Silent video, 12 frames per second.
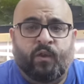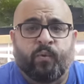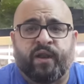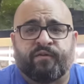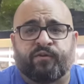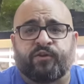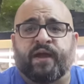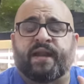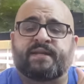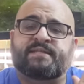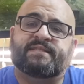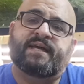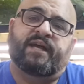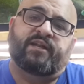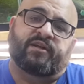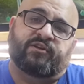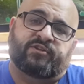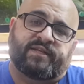whatever. You gotta decide
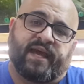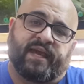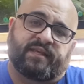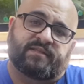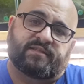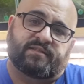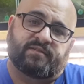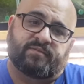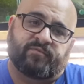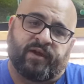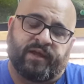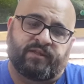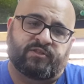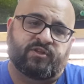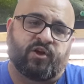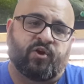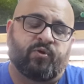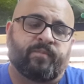on your tanks, right?
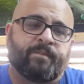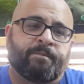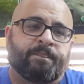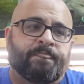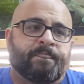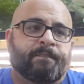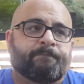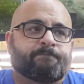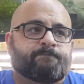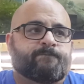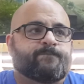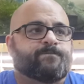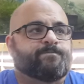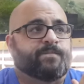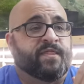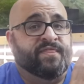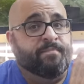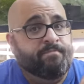So
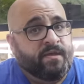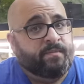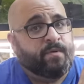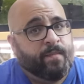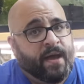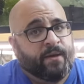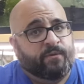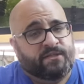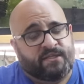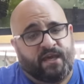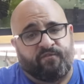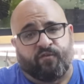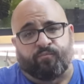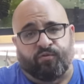the minimum I would say for